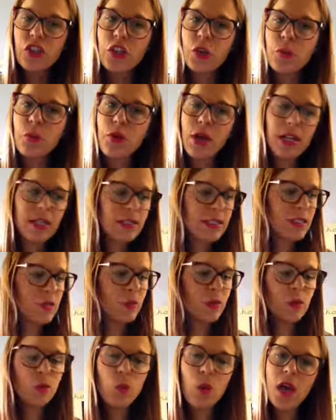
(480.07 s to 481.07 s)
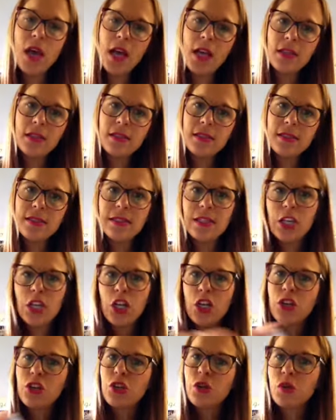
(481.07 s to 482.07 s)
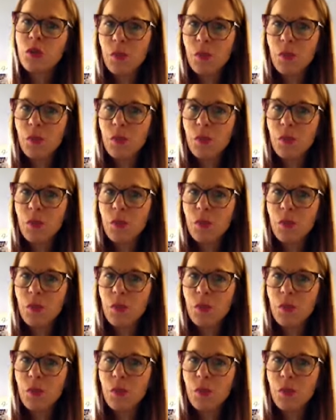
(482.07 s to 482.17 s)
you practice with the words, you